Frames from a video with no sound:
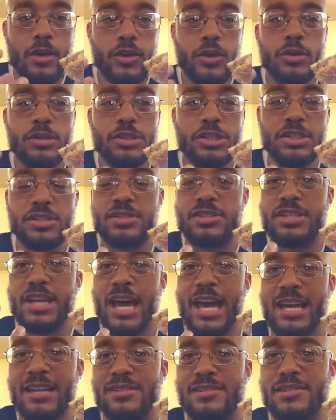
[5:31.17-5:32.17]
you can just
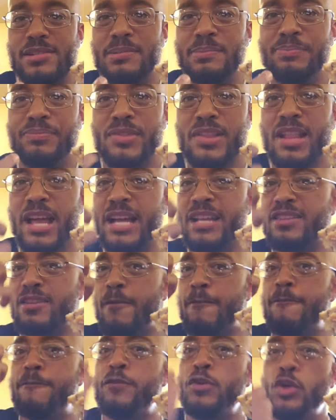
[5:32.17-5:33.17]
taste like
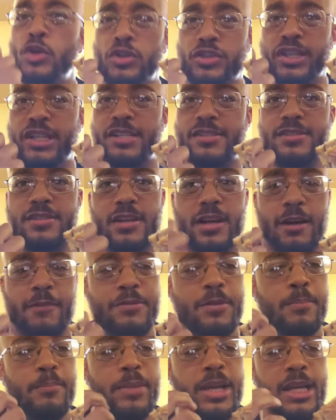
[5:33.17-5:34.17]
the fullness
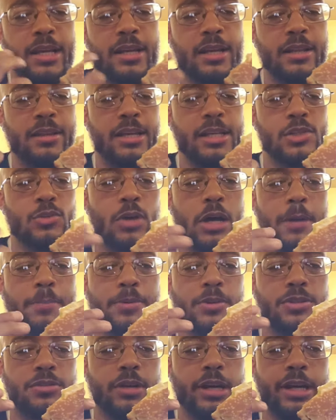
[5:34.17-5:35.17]
of the meat in these whoppers